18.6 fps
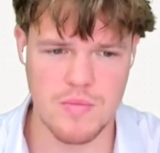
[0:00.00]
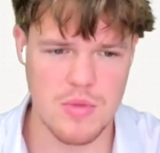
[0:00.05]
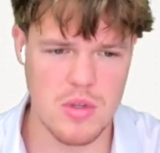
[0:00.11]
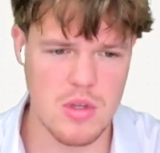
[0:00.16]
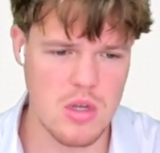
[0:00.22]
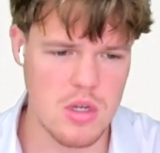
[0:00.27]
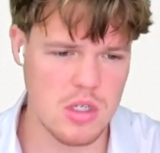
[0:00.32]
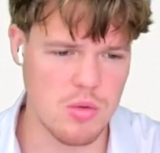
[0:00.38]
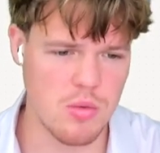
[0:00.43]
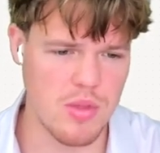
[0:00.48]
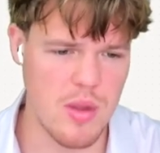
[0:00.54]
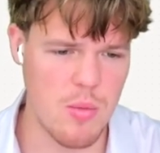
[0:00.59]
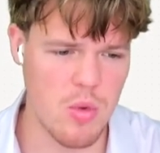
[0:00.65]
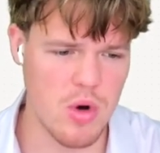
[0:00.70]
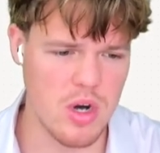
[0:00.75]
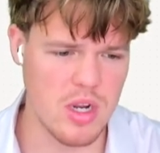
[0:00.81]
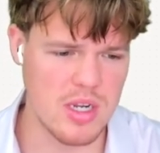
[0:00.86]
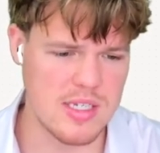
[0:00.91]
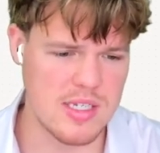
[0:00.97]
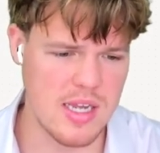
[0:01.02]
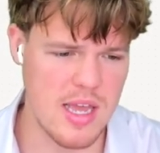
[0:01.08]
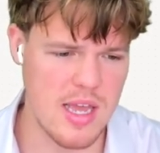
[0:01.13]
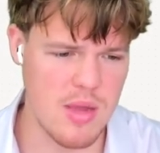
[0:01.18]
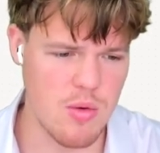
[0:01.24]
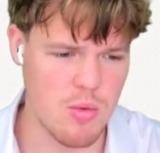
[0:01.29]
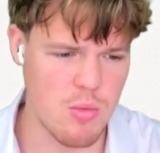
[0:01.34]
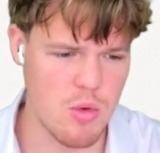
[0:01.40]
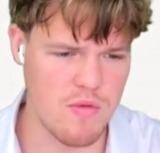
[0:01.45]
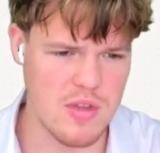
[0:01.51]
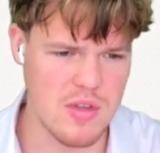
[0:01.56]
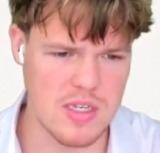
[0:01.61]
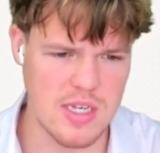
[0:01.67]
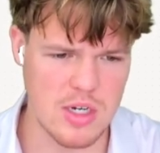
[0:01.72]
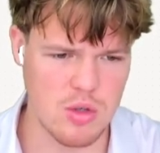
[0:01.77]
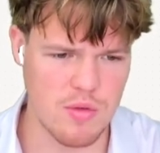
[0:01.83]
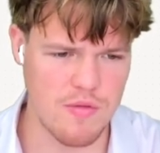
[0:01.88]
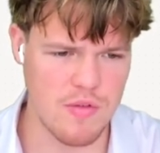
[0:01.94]
So then we're going to say remove these
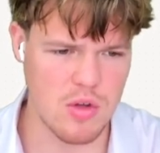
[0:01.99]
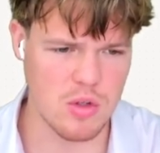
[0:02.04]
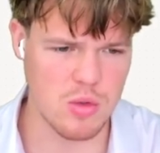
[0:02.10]
extra fields.